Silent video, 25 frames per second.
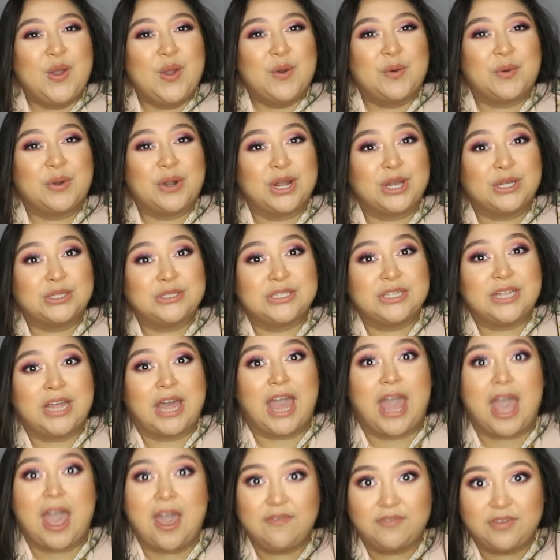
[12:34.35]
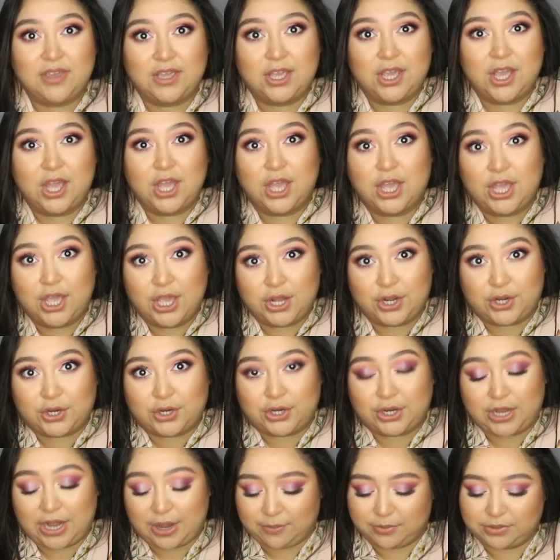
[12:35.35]
we're gonna go to the heavy
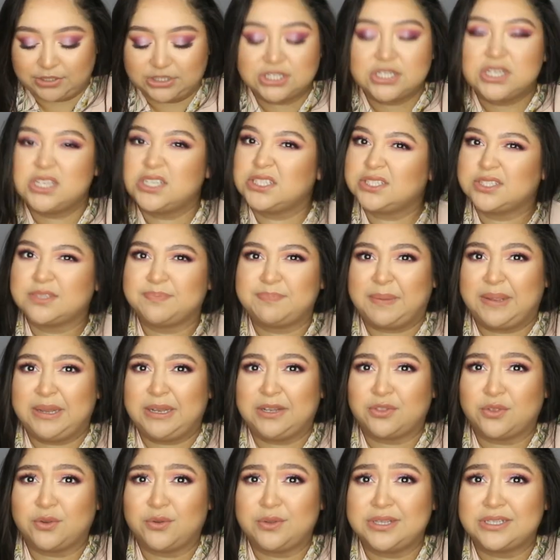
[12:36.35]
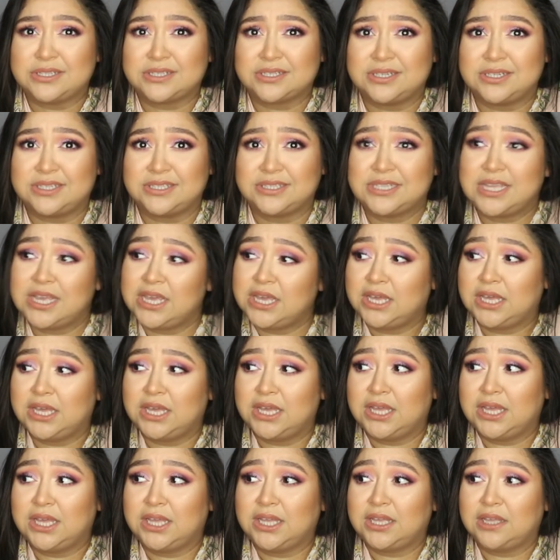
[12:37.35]
hitter, and we're just gonna speed through this because
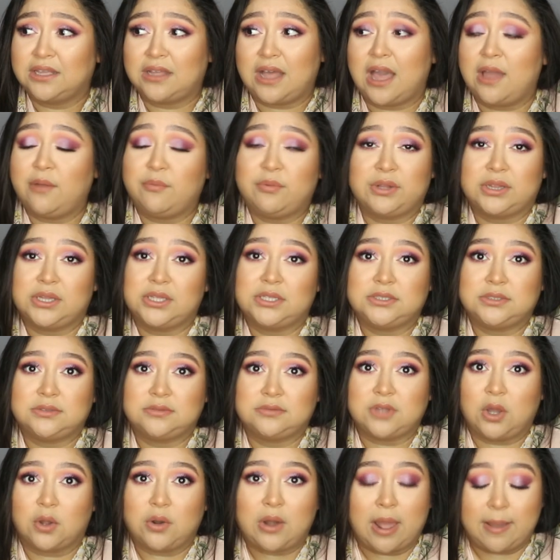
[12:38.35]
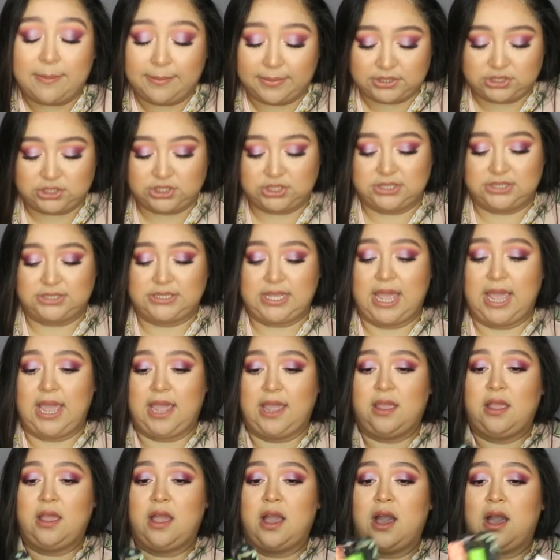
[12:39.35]
I really don't have much to
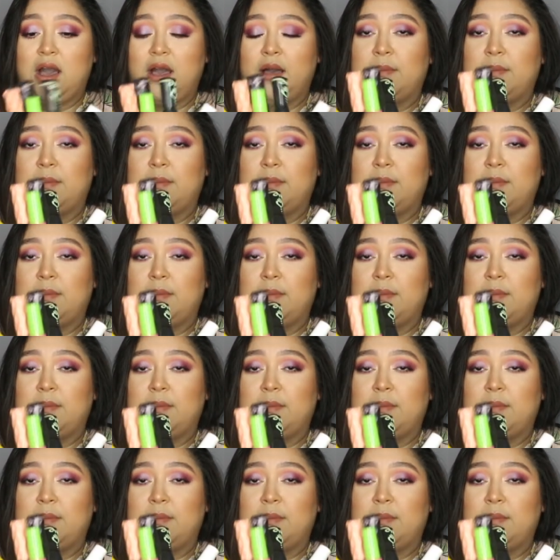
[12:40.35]
say.